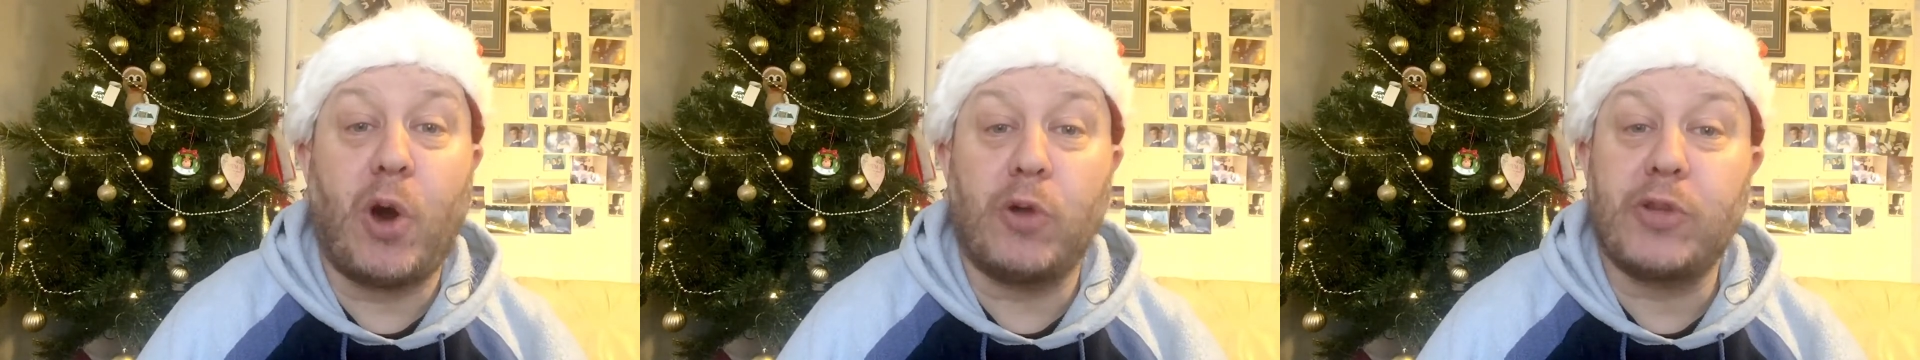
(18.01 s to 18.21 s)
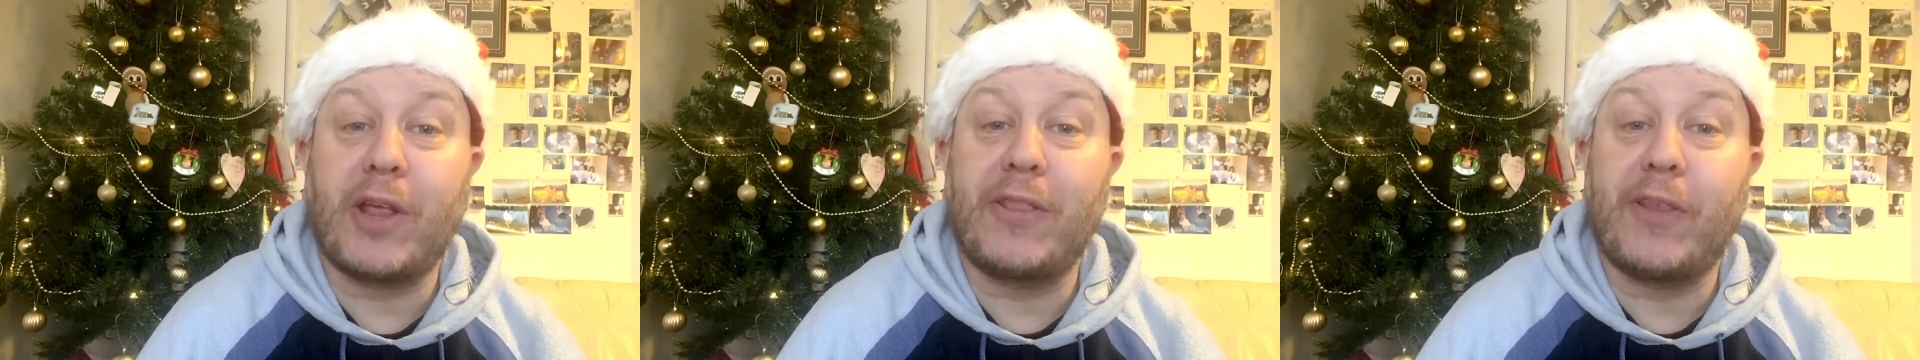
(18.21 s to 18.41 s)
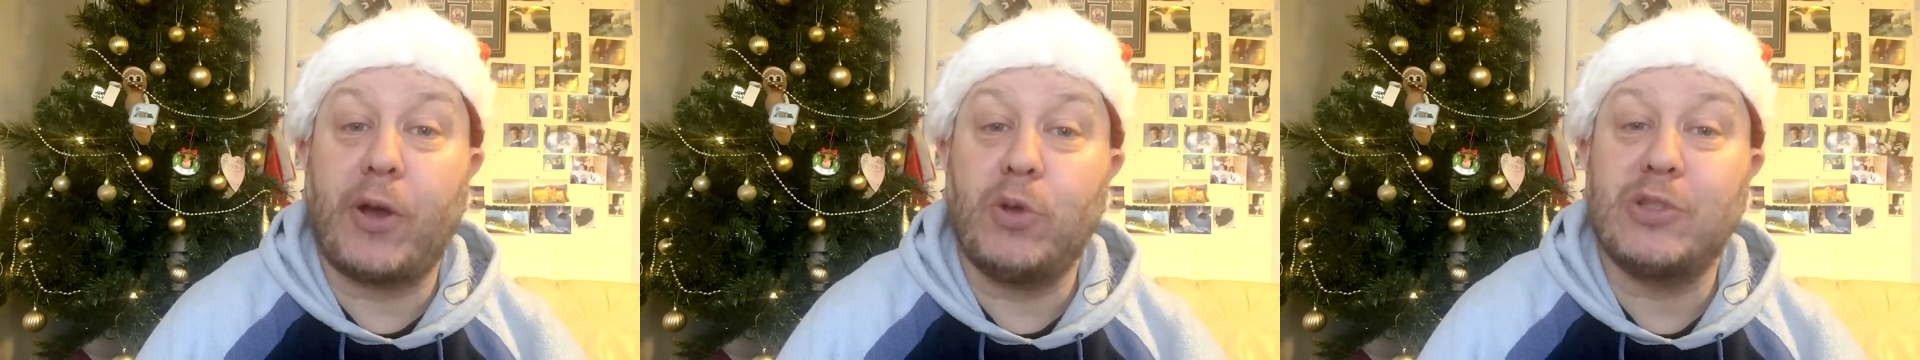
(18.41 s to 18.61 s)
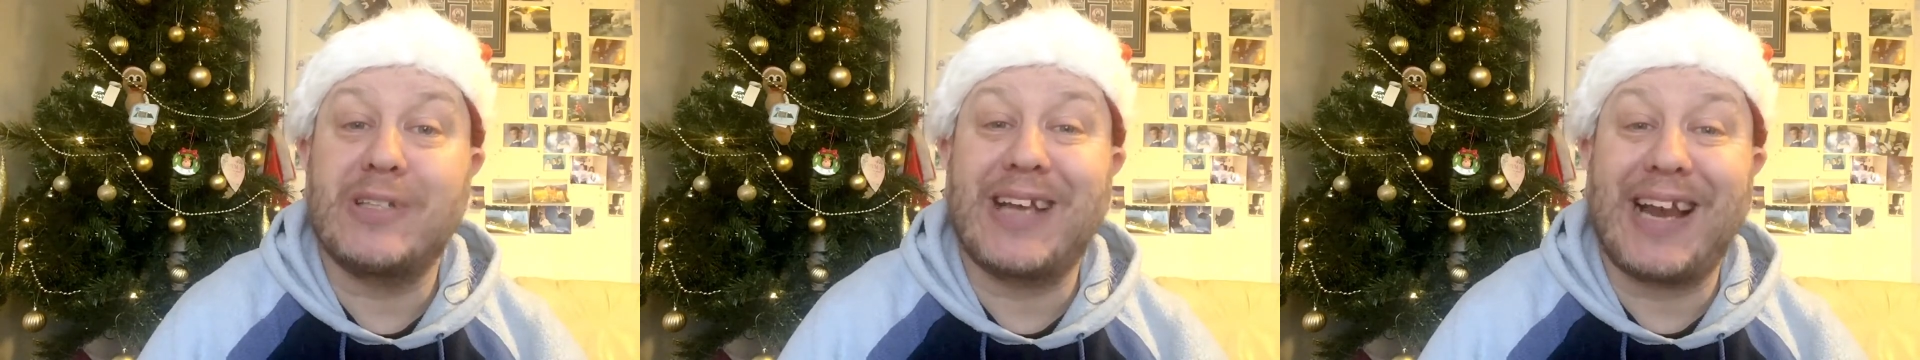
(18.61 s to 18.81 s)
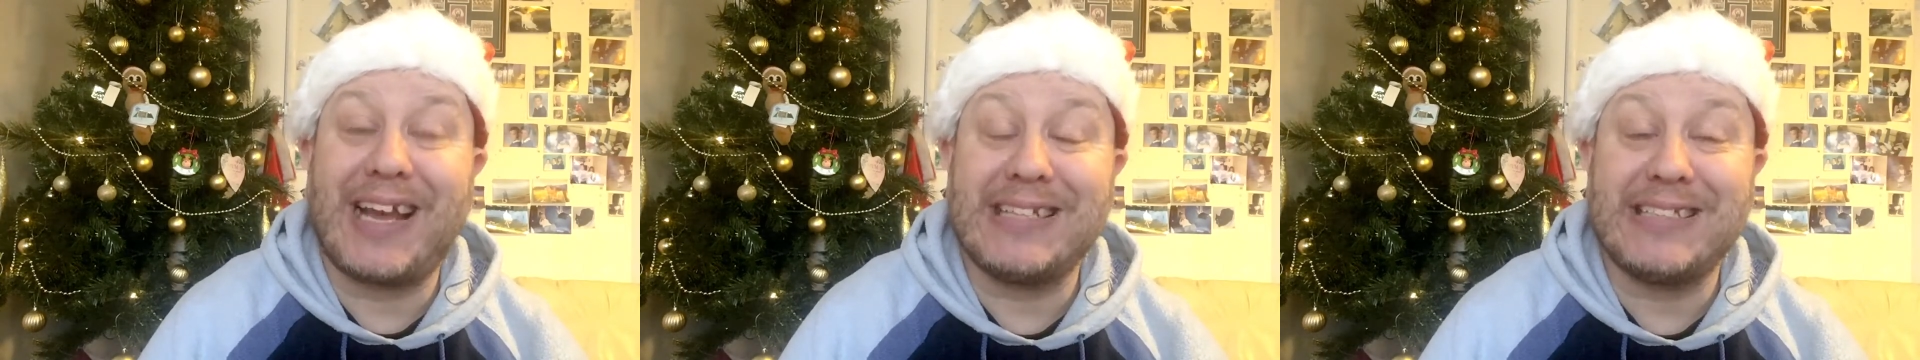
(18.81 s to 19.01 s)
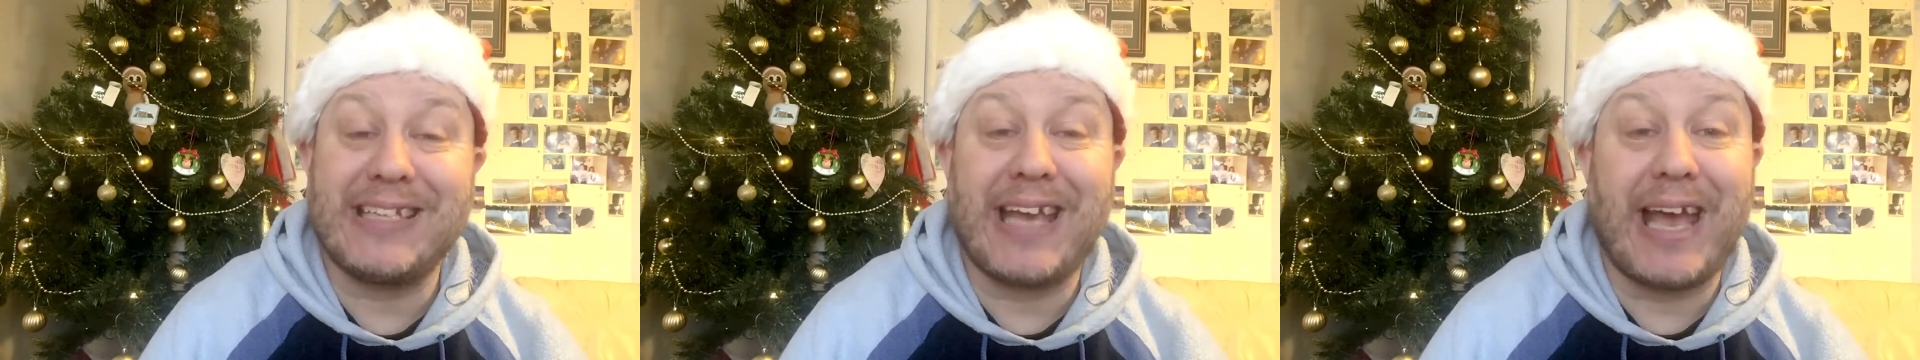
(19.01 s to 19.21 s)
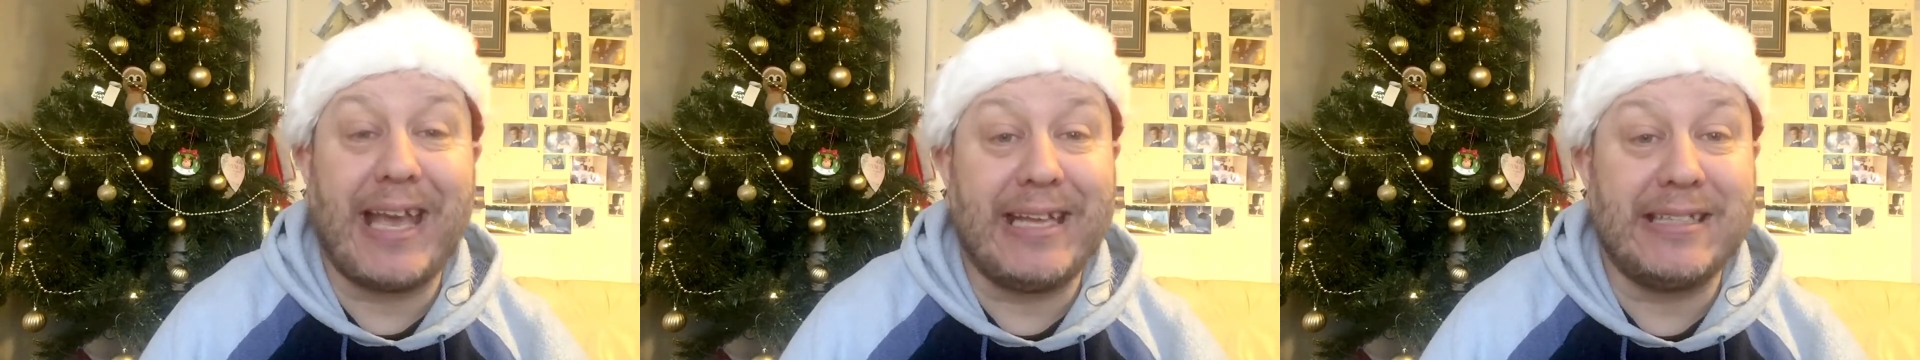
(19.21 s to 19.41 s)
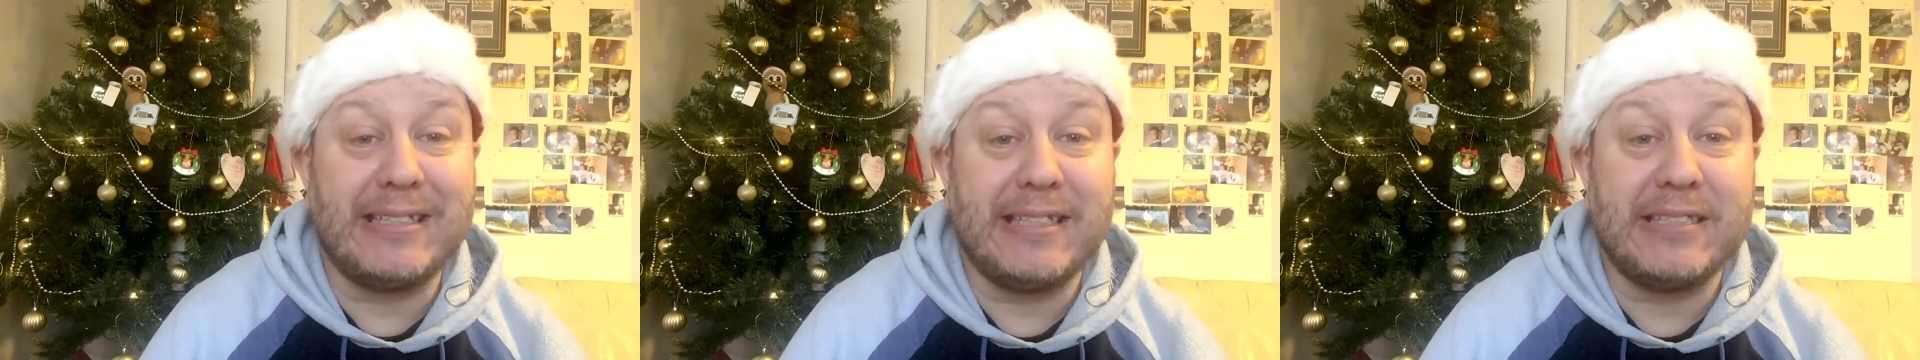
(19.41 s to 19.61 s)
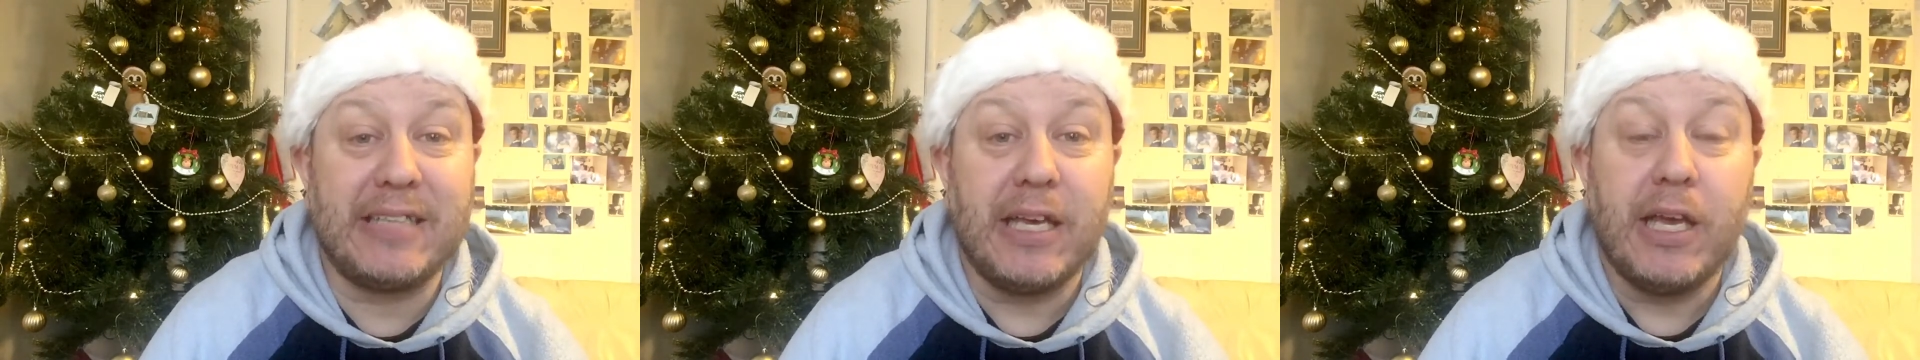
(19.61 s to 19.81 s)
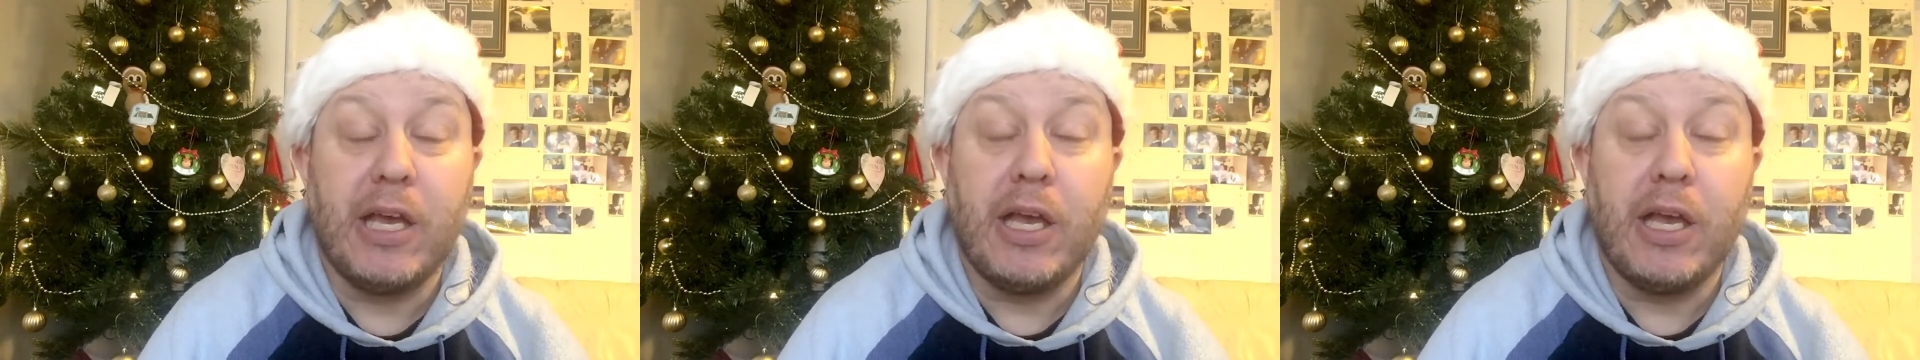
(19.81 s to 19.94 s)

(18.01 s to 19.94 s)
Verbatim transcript: on those classic 80s